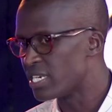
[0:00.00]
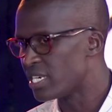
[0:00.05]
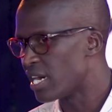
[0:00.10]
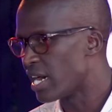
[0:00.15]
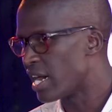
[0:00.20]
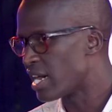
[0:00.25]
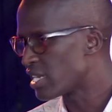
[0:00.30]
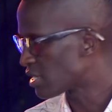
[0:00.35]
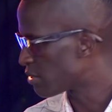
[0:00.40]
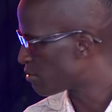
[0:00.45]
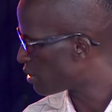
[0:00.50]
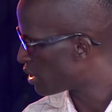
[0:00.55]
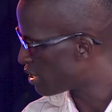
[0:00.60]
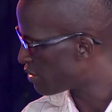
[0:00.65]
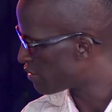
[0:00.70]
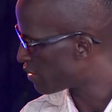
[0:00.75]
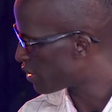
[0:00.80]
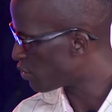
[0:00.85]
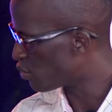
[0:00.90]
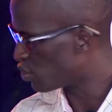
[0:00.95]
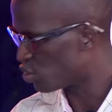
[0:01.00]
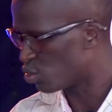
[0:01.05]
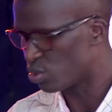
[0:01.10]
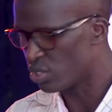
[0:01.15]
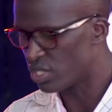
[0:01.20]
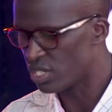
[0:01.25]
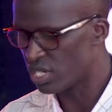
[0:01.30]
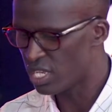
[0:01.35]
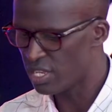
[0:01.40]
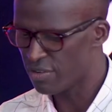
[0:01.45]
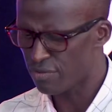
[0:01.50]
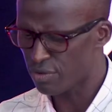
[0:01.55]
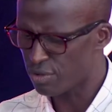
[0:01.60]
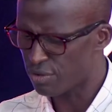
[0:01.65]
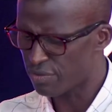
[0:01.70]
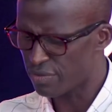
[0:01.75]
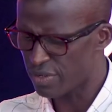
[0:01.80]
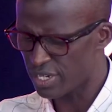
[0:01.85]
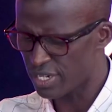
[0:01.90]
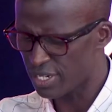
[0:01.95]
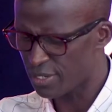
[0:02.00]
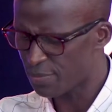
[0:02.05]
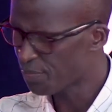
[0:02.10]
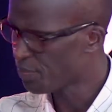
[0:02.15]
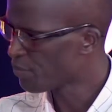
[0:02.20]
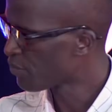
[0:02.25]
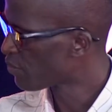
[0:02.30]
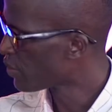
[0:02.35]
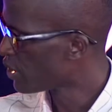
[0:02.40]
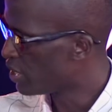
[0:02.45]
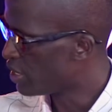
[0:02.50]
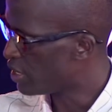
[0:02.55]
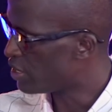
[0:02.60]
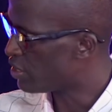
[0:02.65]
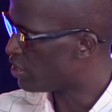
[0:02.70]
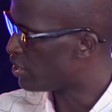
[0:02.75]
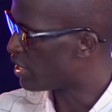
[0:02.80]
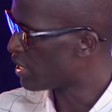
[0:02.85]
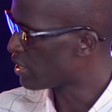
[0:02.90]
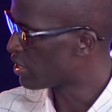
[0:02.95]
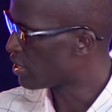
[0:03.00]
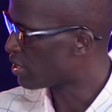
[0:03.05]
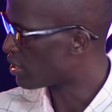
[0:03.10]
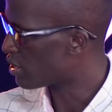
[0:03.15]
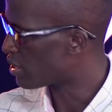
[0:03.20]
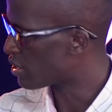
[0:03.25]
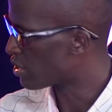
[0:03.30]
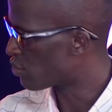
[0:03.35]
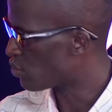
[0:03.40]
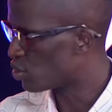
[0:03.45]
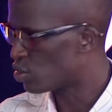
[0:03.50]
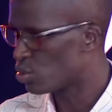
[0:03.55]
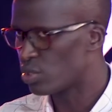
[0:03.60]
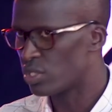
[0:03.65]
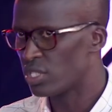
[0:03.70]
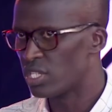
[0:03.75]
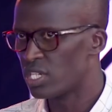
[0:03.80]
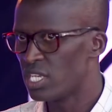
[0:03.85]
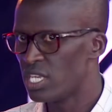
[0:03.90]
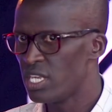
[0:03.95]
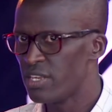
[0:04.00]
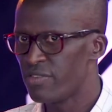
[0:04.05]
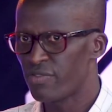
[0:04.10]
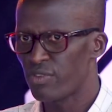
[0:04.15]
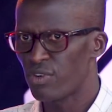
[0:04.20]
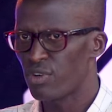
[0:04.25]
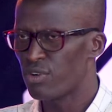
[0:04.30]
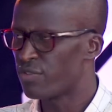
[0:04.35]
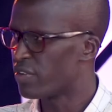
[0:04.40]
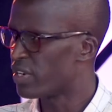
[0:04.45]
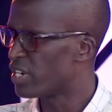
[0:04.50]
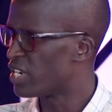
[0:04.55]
as a believer, we should grieve injustice. We should grieve over,